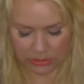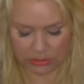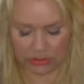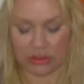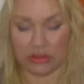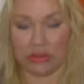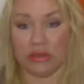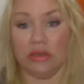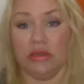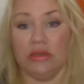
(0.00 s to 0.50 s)

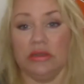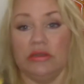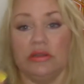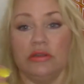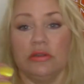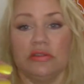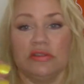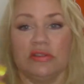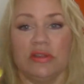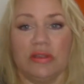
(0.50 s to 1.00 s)
It
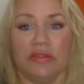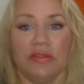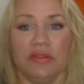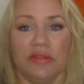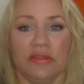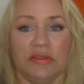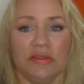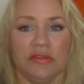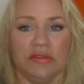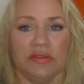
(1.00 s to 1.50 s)
looks like
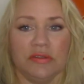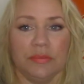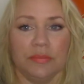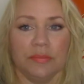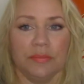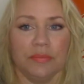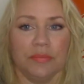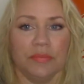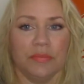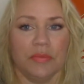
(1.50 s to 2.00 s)
this.
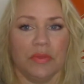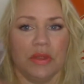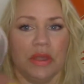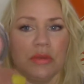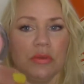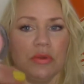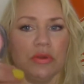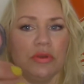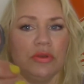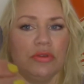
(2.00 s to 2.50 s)

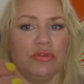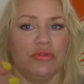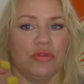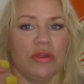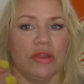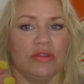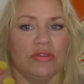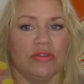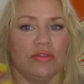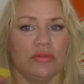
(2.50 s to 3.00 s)
I'm gonna
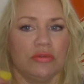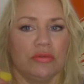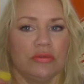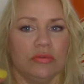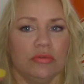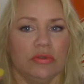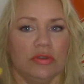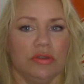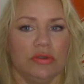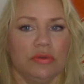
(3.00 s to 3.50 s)
try to
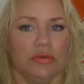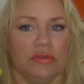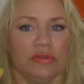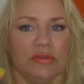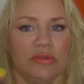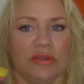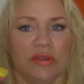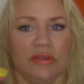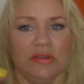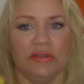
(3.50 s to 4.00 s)
use
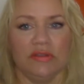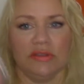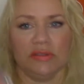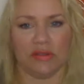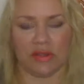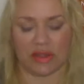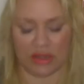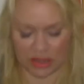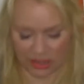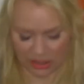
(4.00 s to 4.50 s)
this,
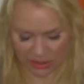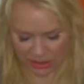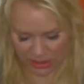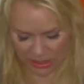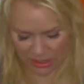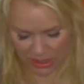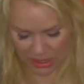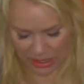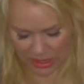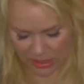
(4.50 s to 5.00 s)

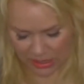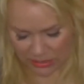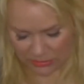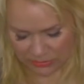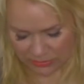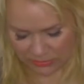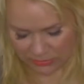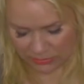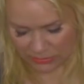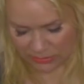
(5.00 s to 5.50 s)
and
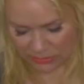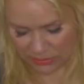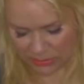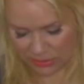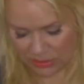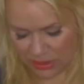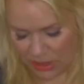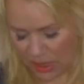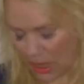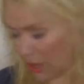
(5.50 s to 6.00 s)

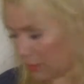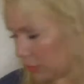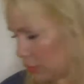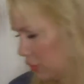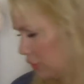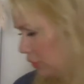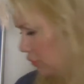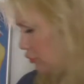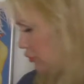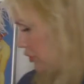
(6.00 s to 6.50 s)
I'm
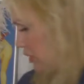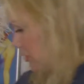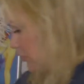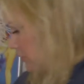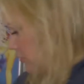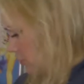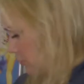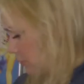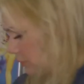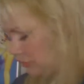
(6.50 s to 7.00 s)
gonna try
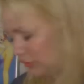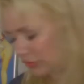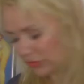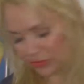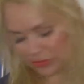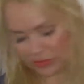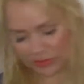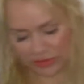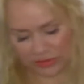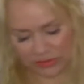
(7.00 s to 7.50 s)
to use
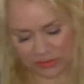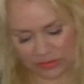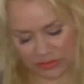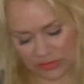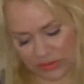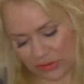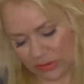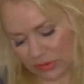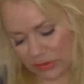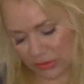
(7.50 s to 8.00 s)
this.
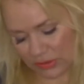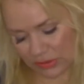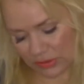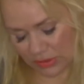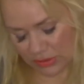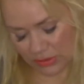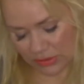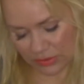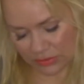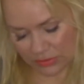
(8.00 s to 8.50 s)

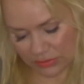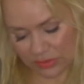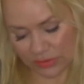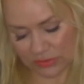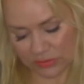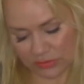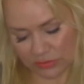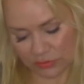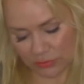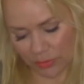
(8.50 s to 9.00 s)
And
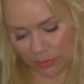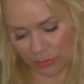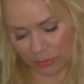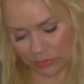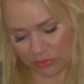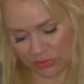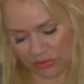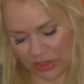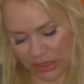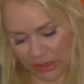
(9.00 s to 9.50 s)
this is
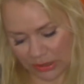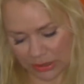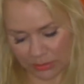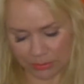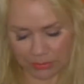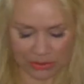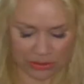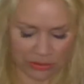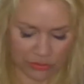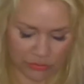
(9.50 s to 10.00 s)
from Jag
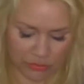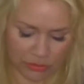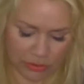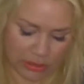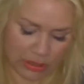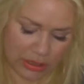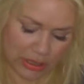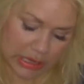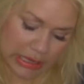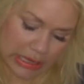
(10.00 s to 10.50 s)
Mineral,
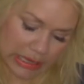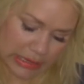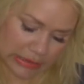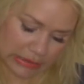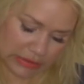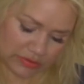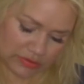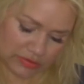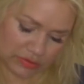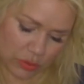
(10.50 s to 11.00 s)
and
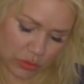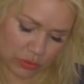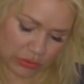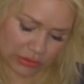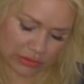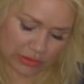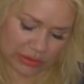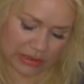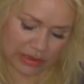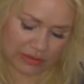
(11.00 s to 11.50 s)
it's
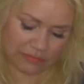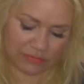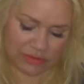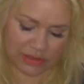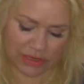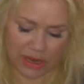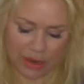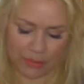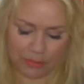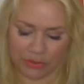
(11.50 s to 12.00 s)
called
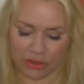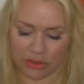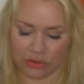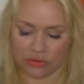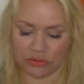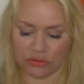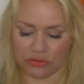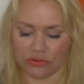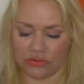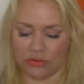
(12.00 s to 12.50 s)
Lovely
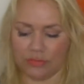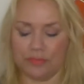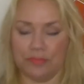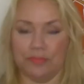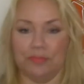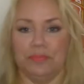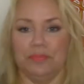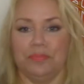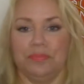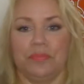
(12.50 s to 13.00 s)
Apricot.
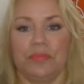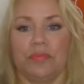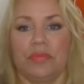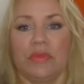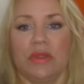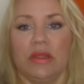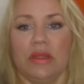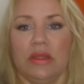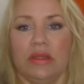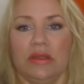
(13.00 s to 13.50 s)

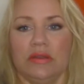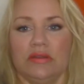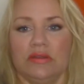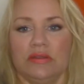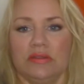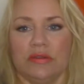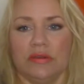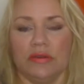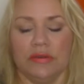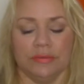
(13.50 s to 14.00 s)

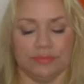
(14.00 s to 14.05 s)
It's